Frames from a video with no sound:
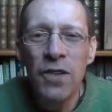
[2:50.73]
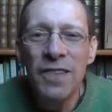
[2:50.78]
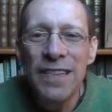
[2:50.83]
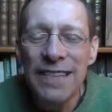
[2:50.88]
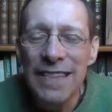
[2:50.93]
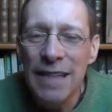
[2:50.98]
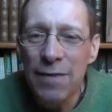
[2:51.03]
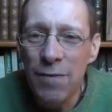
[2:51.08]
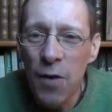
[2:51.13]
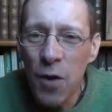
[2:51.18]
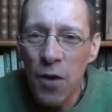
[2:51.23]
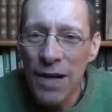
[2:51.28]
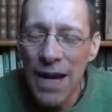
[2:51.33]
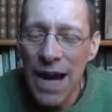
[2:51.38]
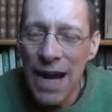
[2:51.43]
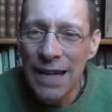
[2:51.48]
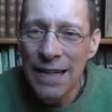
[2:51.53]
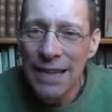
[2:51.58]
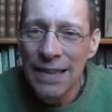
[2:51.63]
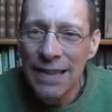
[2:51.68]
following
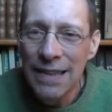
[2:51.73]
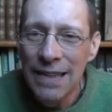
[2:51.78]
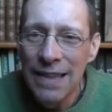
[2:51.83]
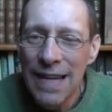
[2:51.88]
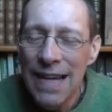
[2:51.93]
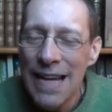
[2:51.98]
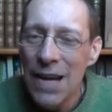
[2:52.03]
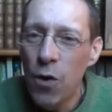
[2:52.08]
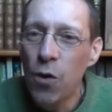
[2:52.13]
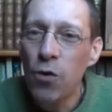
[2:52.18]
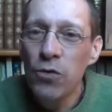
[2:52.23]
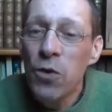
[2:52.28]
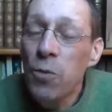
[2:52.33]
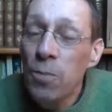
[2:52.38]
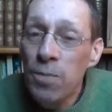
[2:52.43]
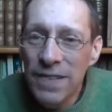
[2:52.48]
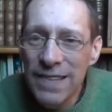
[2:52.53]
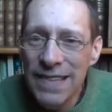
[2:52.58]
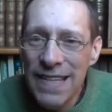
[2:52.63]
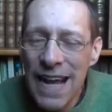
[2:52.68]
passage by
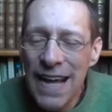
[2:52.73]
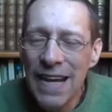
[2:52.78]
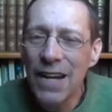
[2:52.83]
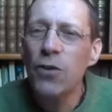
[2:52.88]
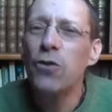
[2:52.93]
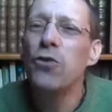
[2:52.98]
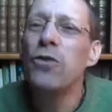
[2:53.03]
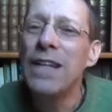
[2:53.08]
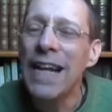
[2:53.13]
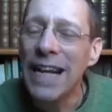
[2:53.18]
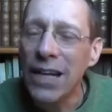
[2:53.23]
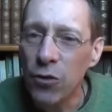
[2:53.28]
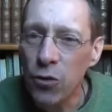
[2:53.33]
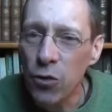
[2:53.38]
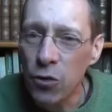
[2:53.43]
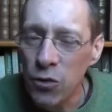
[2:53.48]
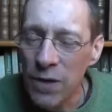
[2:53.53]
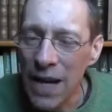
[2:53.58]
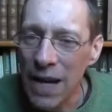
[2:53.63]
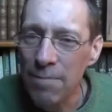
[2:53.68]
passage,
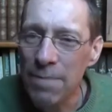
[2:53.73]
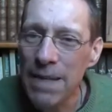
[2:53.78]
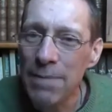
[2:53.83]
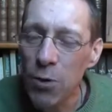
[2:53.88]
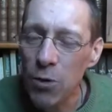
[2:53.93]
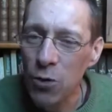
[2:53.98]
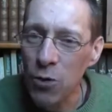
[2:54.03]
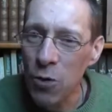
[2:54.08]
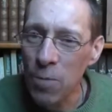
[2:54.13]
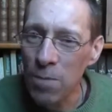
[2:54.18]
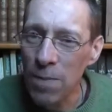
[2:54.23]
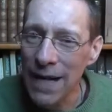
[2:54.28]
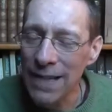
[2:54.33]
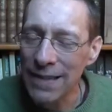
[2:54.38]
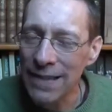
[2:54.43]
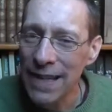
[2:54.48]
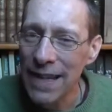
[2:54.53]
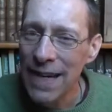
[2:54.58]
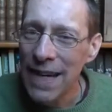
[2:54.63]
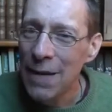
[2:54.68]
learning about what
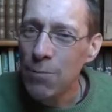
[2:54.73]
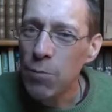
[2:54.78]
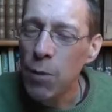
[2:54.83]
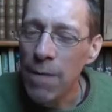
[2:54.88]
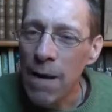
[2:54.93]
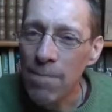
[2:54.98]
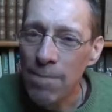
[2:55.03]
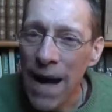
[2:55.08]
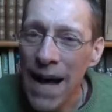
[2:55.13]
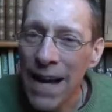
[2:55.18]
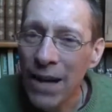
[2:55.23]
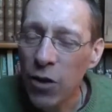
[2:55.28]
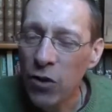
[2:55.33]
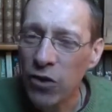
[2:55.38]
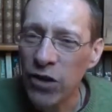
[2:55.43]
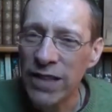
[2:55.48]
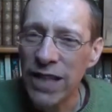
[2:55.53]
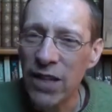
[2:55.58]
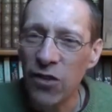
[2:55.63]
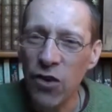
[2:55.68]
discovered the
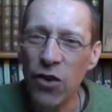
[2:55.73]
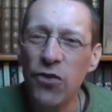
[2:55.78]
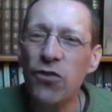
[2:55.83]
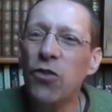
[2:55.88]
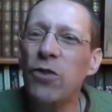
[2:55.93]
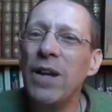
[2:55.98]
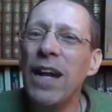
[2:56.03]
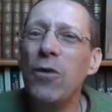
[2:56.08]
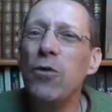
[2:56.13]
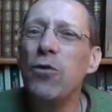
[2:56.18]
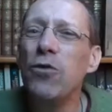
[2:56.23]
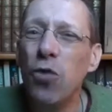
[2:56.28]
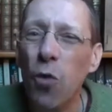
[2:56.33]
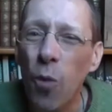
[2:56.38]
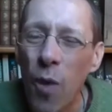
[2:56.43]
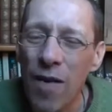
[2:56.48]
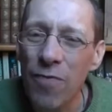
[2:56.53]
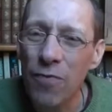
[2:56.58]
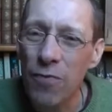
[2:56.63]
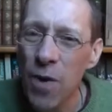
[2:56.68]
exegetes, in
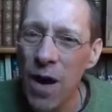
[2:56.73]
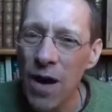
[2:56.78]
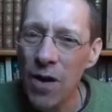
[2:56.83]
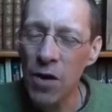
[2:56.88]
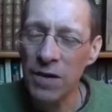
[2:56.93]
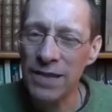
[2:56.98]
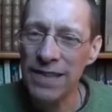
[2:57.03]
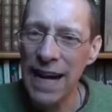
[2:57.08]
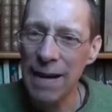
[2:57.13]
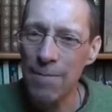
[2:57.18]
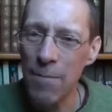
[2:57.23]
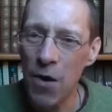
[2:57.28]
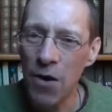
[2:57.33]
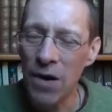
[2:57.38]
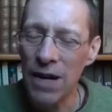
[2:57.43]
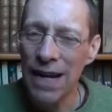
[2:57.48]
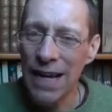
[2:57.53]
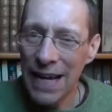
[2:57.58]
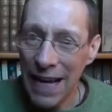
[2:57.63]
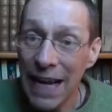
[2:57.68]
relation to the story
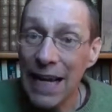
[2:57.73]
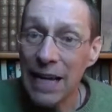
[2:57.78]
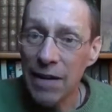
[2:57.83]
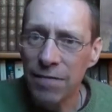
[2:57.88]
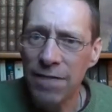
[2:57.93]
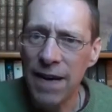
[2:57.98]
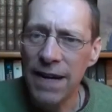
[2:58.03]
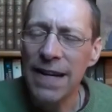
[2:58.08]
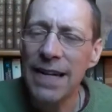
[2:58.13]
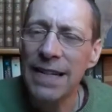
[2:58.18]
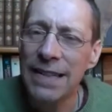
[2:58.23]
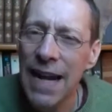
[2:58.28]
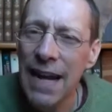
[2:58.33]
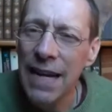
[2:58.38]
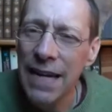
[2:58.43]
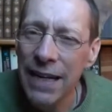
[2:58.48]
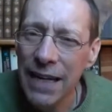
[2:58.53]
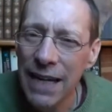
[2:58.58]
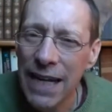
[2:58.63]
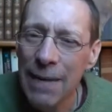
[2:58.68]
to which he
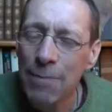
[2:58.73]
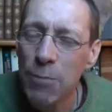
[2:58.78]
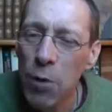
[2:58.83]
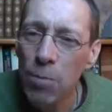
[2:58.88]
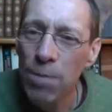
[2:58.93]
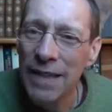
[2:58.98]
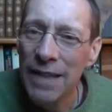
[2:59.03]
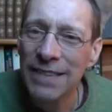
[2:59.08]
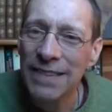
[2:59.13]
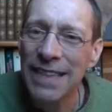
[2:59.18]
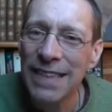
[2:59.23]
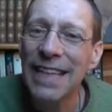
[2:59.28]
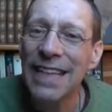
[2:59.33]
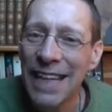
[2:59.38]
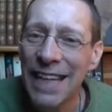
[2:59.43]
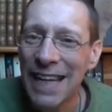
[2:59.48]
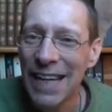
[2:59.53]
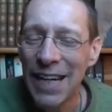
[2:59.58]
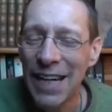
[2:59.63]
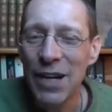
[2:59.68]
corresponded.
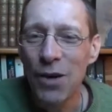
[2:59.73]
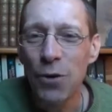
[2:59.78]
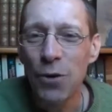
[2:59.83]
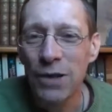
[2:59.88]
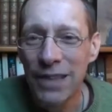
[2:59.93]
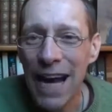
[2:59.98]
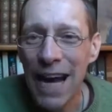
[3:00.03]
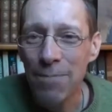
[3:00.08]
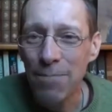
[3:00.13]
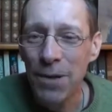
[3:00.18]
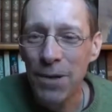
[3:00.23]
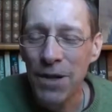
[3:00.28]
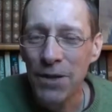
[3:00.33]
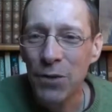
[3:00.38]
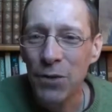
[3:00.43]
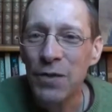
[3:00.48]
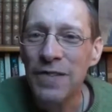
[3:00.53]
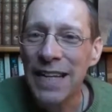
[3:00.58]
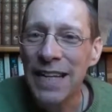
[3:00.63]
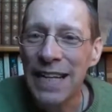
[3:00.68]
Then,
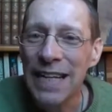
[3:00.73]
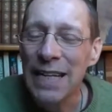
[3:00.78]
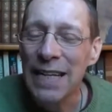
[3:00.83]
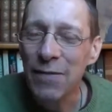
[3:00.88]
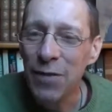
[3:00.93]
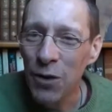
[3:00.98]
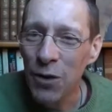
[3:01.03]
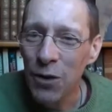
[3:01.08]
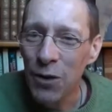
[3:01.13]
little by